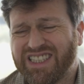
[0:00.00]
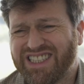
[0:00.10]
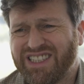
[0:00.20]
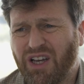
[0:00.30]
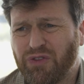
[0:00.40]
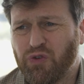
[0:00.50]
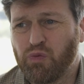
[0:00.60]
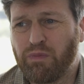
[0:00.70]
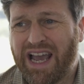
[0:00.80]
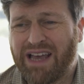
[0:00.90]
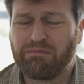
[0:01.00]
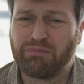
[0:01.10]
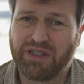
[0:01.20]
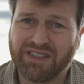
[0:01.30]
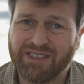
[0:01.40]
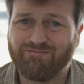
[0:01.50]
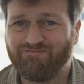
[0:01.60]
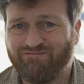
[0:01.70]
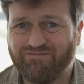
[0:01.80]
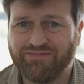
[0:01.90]
It's not too bad, but
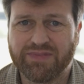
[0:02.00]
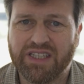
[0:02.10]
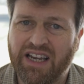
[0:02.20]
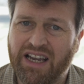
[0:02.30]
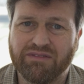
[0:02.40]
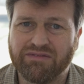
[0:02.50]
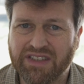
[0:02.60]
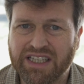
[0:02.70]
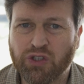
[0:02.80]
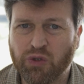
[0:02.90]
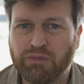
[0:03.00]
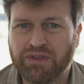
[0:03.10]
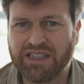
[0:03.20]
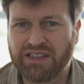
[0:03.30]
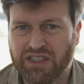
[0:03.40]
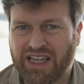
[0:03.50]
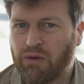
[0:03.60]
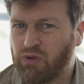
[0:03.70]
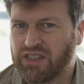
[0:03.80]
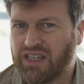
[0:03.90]
yeah, there's
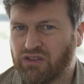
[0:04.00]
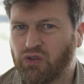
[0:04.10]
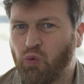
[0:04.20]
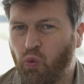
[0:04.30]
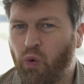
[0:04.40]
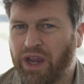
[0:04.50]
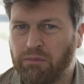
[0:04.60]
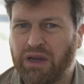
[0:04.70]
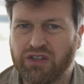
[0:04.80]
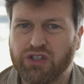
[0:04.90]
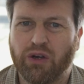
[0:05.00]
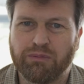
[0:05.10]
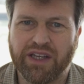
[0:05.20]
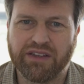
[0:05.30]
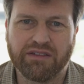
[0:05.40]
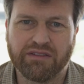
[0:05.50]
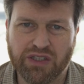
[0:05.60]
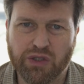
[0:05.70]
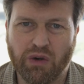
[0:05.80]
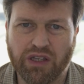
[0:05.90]
cameras that do way better job than
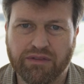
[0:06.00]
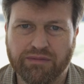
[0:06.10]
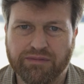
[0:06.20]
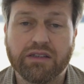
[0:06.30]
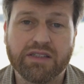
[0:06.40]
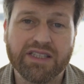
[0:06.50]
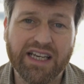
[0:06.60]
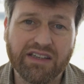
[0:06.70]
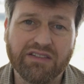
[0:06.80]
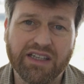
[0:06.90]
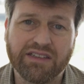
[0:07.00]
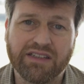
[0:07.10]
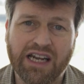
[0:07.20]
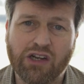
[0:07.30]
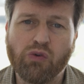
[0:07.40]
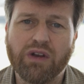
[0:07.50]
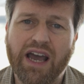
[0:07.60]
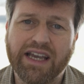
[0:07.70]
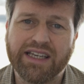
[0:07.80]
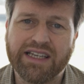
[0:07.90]
this one. The second thing that I don't
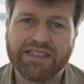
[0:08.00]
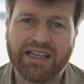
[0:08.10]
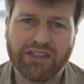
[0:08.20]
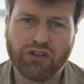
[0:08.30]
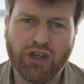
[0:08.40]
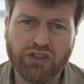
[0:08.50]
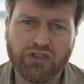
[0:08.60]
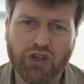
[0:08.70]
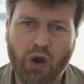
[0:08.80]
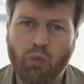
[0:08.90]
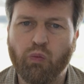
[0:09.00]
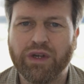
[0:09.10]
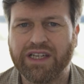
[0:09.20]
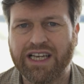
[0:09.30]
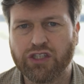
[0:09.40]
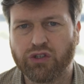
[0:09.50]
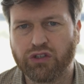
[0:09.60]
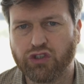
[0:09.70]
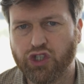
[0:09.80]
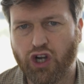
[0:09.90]
like is that it doesn't come with an
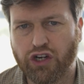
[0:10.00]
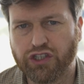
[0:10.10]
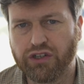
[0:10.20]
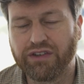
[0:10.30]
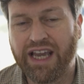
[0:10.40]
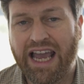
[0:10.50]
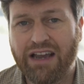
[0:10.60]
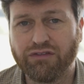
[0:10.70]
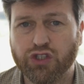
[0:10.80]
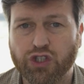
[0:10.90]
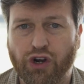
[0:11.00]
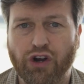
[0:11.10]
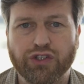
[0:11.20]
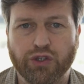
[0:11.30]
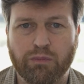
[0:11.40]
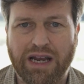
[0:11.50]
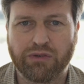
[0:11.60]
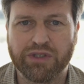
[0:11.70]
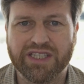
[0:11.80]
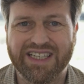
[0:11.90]
external charger. You have to charge your
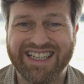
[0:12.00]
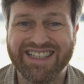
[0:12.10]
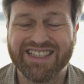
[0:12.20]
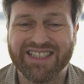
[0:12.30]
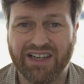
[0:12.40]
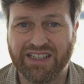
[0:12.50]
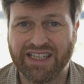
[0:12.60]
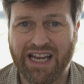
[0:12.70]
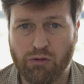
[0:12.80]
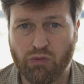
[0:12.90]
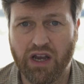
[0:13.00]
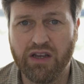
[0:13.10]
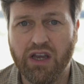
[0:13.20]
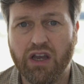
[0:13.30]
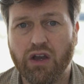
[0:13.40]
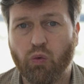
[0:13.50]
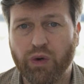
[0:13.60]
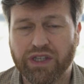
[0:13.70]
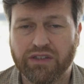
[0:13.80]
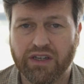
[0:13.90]
batteries inside the camera
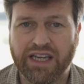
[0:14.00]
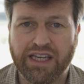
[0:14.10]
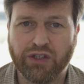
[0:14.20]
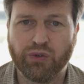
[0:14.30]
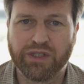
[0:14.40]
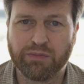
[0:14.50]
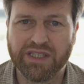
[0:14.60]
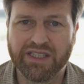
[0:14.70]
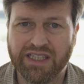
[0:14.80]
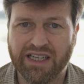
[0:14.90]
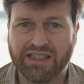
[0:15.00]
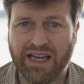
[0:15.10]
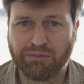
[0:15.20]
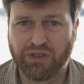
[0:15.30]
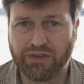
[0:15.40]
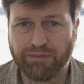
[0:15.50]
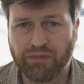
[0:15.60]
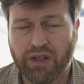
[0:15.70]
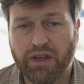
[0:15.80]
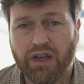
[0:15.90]
with a USB-C adapter.
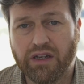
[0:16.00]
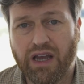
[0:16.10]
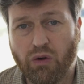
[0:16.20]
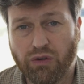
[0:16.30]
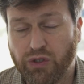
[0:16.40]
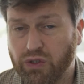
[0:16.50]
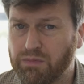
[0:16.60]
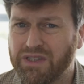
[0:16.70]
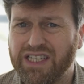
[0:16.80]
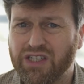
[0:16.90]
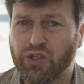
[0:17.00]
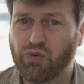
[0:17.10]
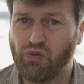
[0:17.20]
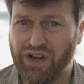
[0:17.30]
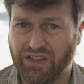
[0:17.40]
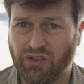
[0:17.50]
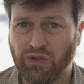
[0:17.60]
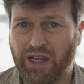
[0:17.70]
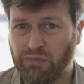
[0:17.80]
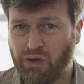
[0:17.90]
Now, USB-C is great,
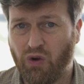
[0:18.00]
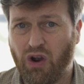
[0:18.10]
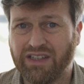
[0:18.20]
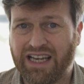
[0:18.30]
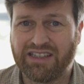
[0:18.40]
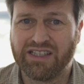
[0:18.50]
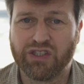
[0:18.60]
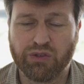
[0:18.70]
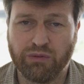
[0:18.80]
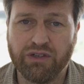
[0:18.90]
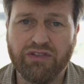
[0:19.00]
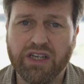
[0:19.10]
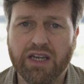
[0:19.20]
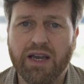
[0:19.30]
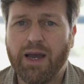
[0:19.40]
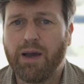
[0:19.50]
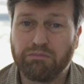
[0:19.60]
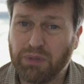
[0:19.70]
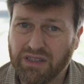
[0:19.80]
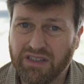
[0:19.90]
don't get me wrong, that is terrific,
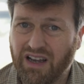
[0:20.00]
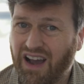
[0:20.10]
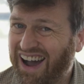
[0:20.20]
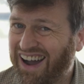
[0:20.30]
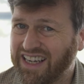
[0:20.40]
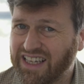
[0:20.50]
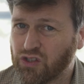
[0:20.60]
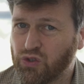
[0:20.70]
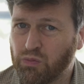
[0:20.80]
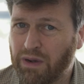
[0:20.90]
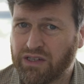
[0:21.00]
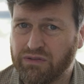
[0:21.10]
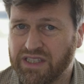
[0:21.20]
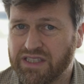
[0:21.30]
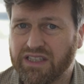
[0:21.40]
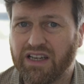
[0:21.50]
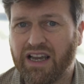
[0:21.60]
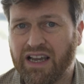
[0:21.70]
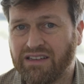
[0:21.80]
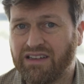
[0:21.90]
but I got two batteries
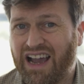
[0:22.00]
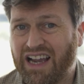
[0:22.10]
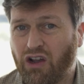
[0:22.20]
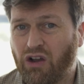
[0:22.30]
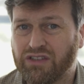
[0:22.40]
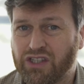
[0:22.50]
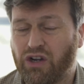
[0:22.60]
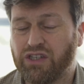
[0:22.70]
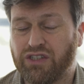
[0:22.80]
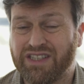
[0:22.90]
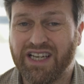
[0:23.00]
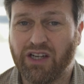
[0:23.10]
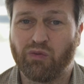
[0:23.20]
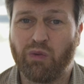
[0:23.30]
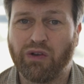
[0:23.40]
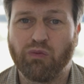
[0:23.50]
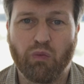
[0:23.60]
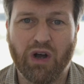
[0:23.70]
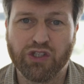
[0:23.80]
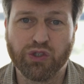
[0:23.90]
and I can't charge the second one
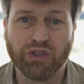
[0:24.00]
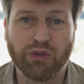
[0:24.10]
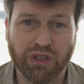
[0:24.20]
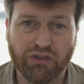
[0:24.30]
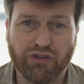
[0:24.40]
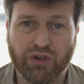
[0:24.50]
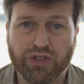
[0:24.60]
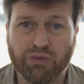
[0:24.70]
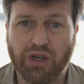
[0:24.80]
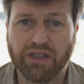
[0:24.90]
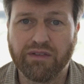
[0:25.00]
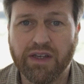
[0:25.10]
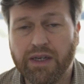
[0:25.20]
while shooting with the first one.